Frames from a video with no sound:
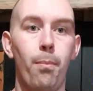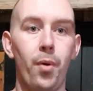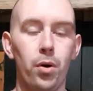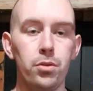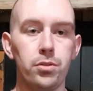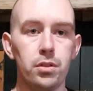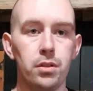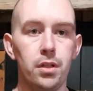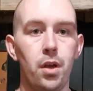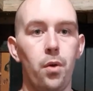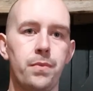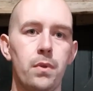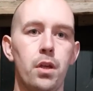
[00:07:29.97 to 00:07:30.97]
but
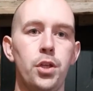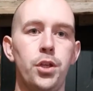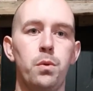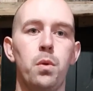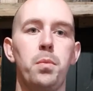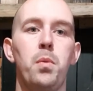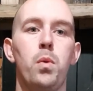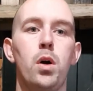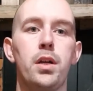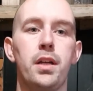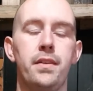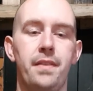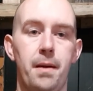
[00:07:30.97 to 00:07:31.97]
you will be
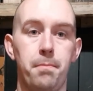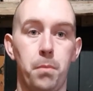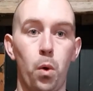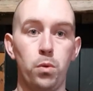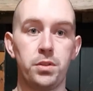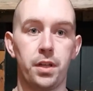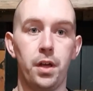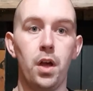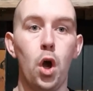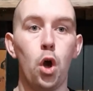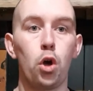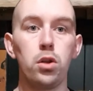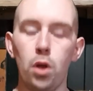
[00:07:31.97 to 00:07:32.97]
working that motor
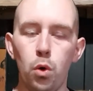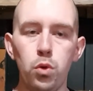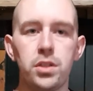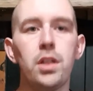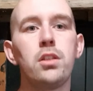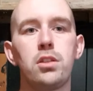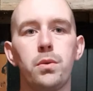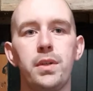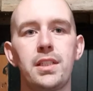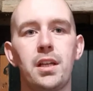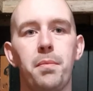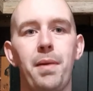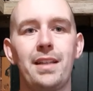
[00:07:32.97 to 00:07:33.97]
closer to
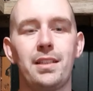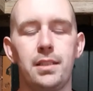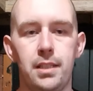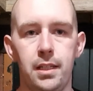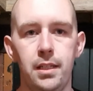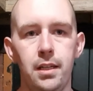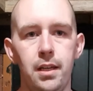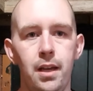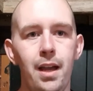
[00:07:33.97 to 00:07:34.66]
its capacity